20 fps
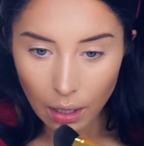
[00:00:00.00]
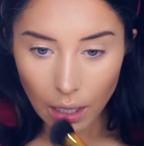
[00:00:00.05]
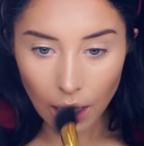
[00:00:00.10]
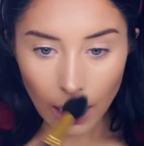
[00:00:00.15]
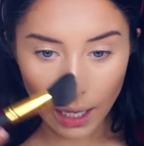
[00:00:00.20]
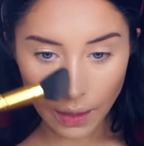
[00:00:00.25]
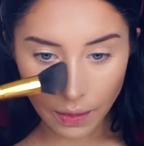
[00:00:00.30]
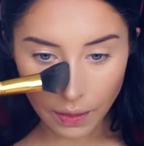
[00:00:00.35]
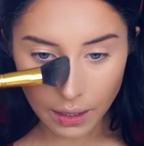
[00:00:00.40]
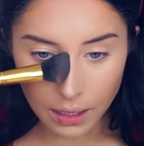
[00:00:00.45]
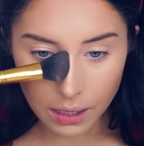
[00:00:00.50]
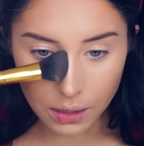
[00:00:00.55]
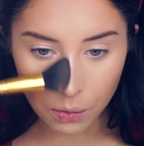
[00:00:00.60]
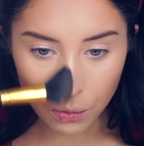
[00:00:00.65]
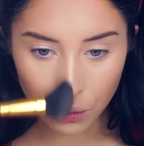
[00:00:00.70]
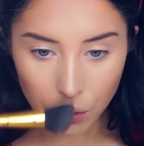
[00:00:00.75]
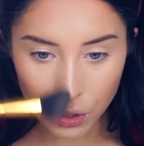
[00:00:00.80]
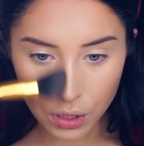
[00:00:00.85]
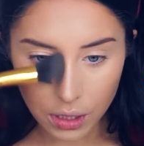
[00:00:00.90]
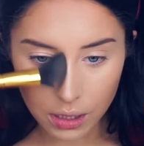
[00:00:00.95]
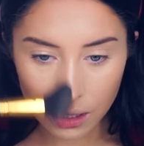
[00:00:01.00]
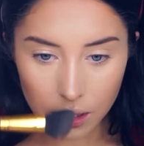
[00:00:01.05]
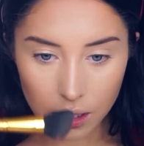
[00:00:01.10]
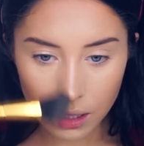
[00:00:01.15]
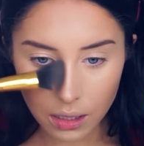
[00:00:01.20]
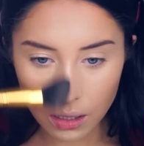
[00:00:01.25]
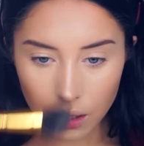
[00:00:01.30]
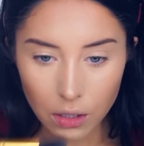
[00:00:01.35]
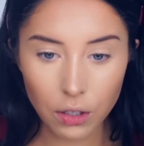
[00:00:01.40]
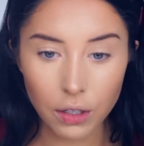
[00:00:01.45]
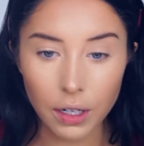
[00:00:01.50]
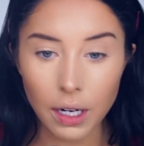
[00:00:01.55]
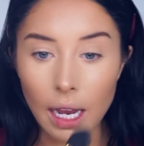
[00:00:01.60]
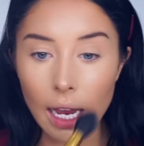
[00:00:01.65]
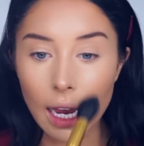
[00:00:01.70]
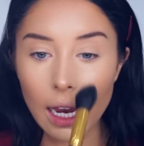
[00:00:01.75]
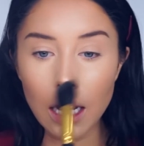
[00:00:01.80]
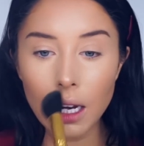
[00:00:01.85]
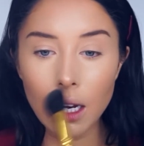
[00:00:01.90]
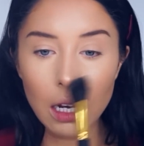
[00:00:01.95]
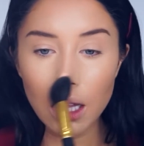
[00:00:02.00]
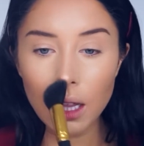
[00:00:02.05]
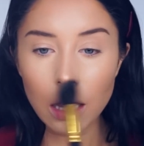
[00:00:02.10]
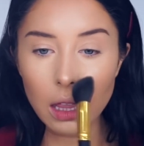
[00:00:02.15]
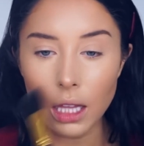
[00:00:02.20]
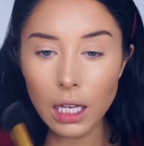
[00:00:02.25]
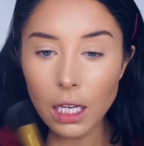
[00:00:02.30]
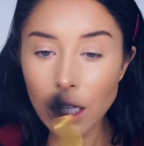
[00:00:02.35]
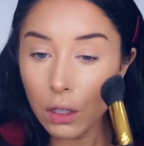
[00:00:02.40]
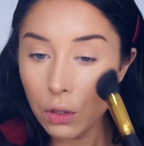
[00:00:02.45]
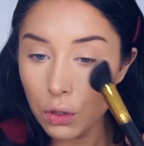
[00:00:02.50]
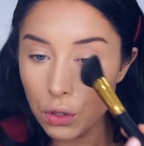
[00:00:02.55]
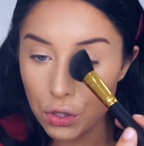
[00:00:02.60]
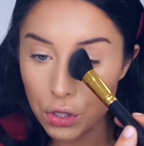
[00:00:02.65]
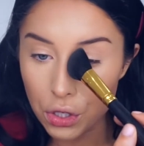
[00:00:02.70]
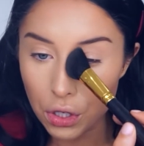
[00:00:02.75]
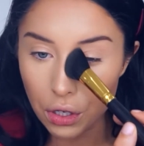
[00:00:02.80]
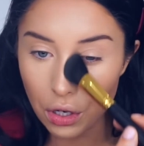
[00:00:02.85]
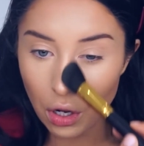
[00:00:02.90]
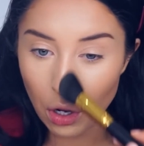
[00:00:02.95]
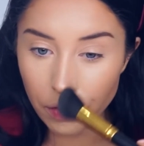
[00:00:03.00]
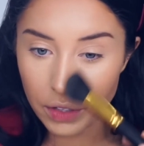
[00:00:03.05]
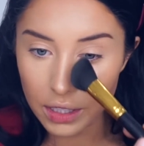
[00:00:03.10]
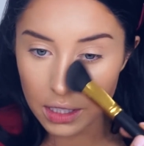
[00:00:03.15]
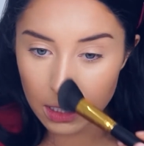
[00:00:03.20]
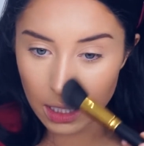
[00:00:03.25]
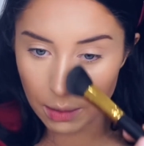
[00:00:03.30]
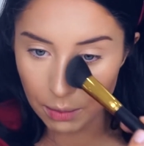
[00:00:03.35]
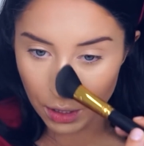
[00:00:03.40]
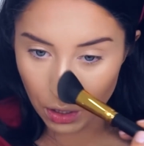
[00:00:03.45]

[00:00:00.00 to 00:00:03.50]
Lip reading: And this will just create the illusion of a slimmer